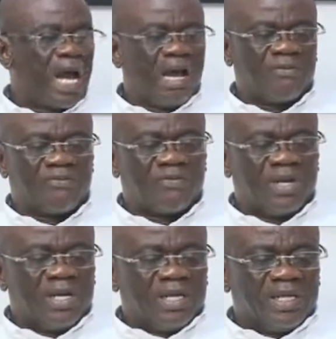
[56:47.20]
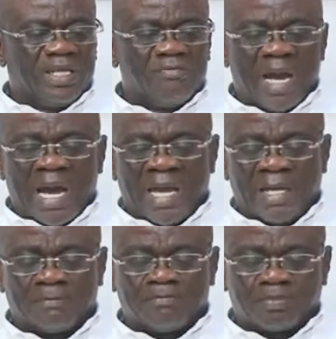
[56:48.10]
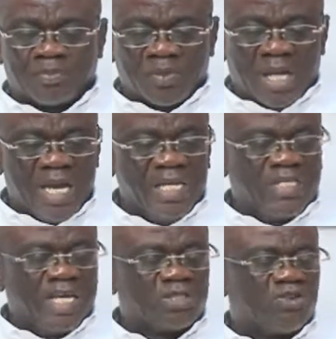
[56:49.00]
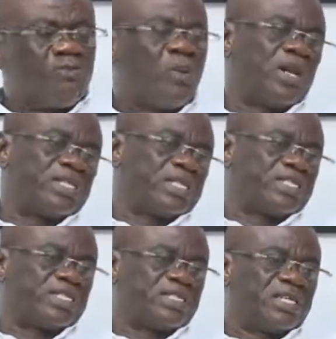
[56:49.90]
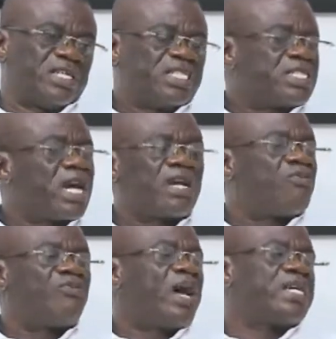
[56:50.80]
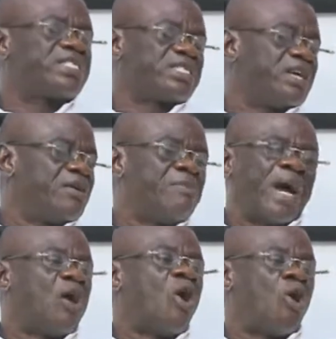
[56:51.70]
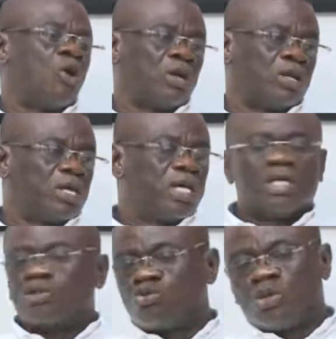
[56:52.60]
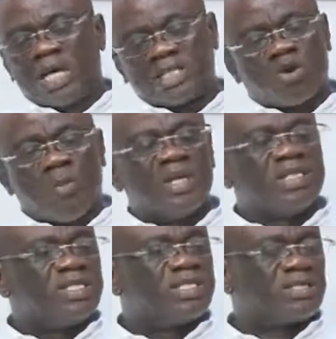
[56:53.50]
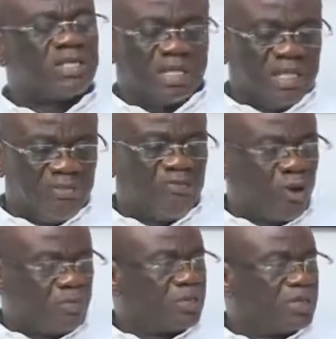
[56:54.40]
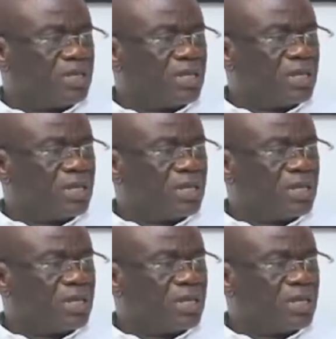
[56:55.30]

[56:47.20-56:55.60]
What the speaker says: I have, in my 8 years of politics, sacrificed my all to get communities developed.